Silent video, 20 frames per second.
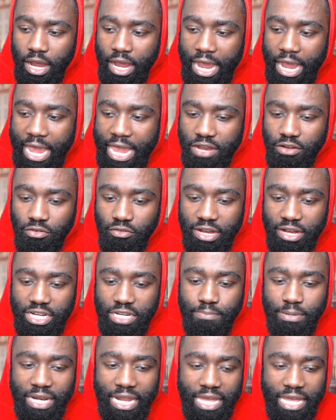I had
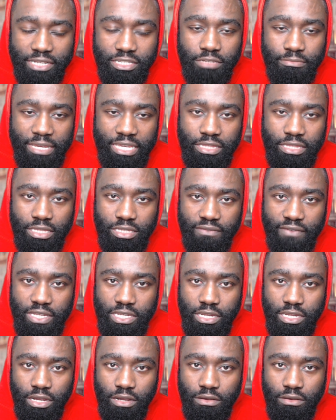already planned to make this
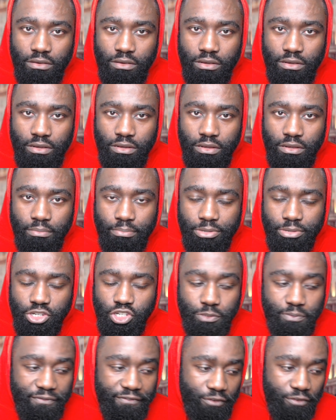video. But
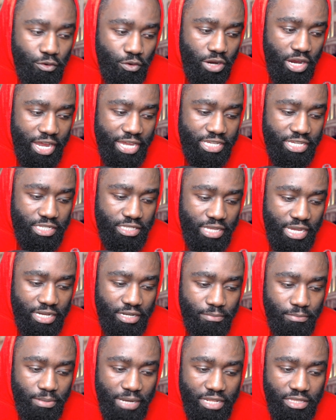just before I
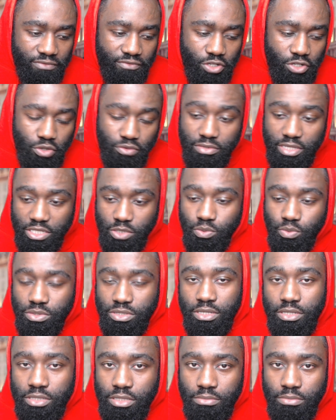decided to plan this video, this
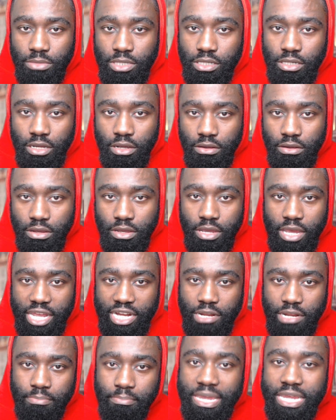was sent to me, you know,
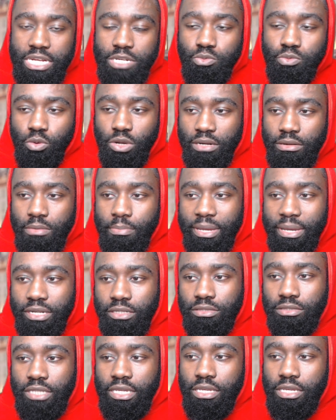and it made what I'm about
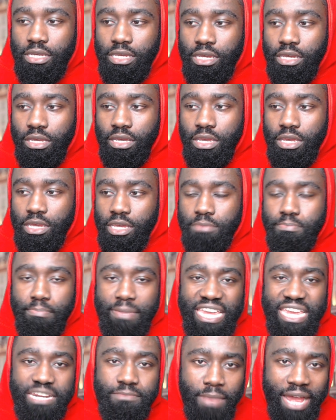to say here, it
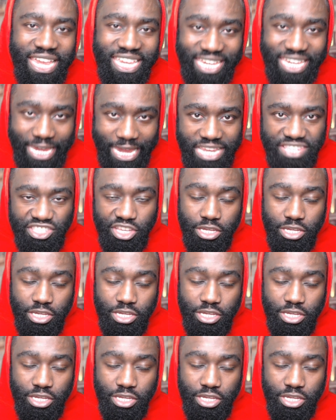made my case